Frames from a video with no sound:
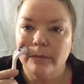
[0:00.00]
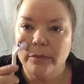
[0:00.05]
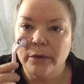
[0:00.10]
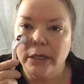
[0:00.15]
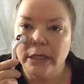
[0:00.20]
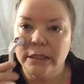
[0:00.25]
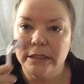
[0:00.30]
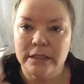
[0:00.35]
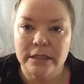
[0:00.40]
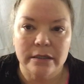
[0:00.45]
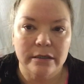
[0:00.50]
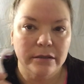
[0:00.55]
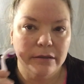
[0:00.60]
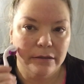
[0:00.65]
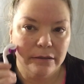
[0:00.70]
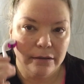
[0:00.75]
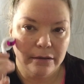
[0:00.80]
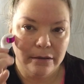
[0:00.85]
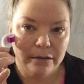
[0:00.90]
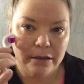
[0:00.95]
But,
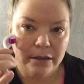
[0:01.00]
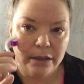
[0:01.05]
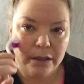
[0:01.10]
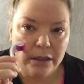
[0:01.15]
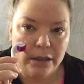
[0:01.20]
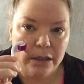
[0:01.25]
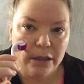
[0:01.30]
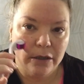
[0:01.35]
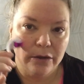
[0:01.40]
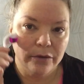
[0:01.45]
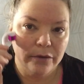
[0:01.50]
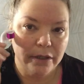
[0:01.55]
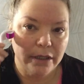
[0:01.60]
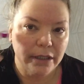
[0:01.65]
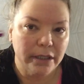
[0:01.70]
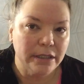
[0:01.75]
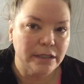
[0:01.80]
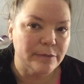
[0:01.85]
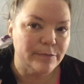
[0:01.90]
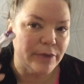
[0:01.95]
you know,
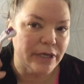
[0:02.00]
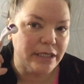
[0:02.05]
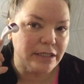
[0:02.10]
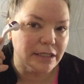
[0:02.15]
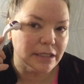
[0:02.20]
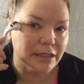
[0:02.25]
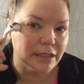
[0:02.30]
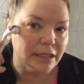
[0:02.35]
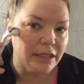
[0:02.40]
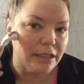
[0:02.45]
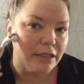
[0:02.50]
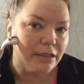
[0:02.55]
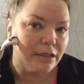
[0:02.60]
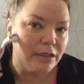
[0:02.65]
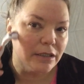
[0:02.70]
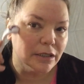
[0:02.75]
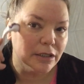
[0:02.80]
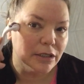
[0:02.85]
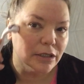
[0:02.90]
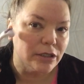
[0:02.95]
it's basically
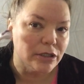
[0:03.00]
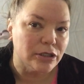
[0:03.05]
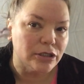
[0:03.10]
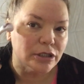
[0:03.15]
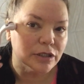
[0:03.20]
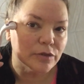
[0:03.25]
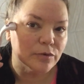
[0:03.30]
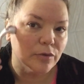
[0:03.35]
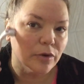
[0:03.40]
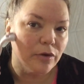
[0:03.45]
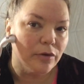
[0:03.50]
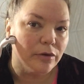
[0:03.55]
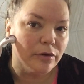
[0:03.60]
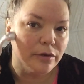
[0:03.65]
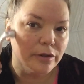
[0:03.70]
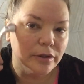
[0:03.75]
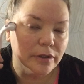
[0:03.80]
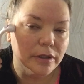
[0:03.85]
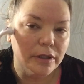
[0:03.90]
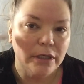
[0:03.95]
just
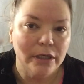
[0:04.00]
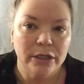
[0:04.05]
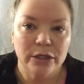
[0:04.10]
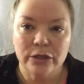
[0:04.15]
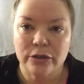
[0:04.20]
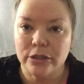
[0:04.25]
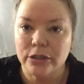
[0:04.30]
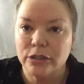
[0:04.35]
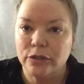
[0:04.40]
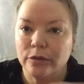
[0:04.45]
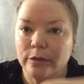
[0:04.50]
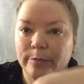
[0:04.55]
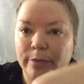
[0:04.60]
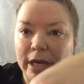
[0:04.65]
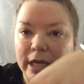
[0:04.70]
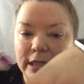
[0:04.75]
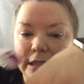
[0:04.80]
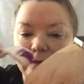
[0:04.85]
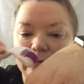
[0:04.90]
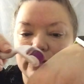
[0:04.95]
roll. You can do the
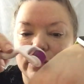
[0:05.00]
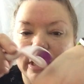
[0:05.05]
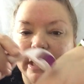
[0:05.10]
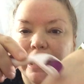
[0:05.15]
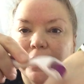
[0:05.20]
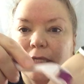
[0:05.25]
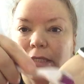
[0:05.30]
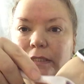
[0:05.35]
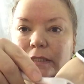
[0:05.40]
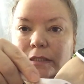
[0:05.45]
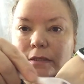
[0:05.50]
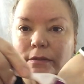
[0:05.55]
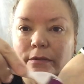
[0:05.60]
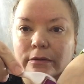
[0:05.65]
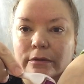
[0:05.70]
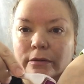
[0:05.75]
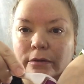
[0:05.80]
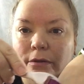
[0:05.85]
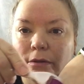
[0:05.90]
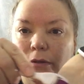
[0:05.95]
backs of your hands.
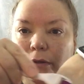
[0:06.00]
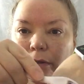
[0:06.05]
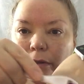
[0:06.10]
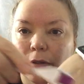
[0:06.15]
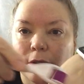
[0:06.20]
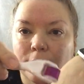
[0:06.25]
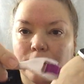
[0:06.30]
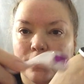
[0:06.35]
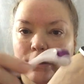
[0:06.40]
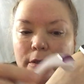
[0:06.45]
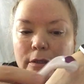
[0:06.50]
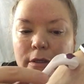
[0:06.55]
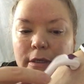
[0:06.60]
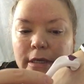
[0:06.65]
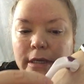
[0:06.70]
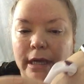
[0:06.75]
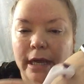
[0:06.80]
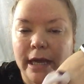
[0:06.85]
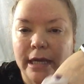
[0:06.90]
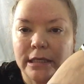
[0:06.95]

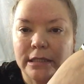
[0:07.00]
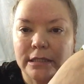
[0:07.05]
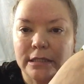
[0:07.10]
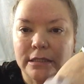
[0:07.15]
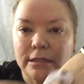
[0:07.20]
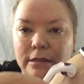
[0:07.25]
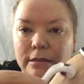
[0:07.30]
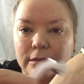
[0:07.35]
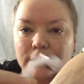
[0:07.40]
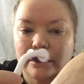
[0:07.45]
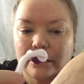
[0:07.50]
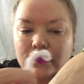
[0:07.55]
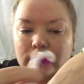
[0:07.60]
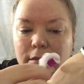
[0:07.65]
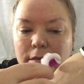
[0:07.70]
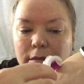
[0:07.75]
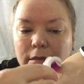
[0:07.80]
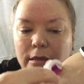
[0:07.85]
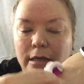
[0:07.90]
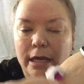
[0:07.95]
X,
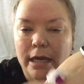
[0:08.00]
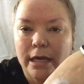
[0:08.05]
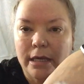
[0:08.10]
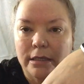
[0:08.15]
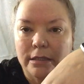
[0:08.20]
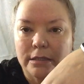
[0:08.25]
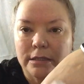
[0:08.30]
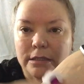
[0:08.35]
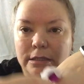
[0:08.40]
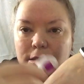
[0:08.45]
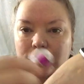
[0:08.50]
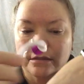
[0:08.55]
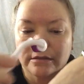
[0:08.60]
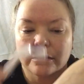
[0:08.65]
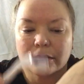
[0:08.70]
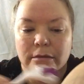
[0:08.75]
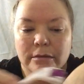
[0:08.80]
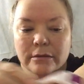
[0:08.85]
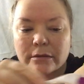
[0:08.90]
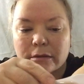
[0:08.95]
X,
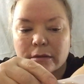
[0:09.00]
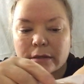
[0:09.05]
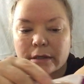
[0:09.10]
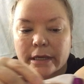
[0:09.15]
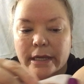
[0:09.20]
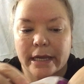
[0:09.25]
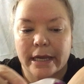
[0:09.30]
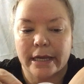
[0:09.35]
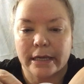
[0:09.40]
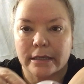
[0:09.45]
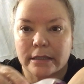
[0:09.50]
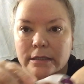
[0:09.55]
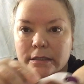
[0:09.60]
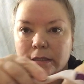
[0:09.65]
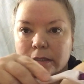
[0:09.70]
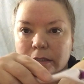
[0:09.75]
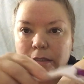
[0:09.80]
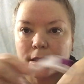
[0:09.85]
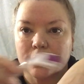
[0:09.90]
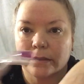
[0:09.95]

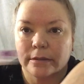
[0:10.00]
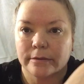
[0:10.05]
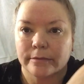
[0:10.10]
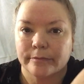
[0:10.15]
X.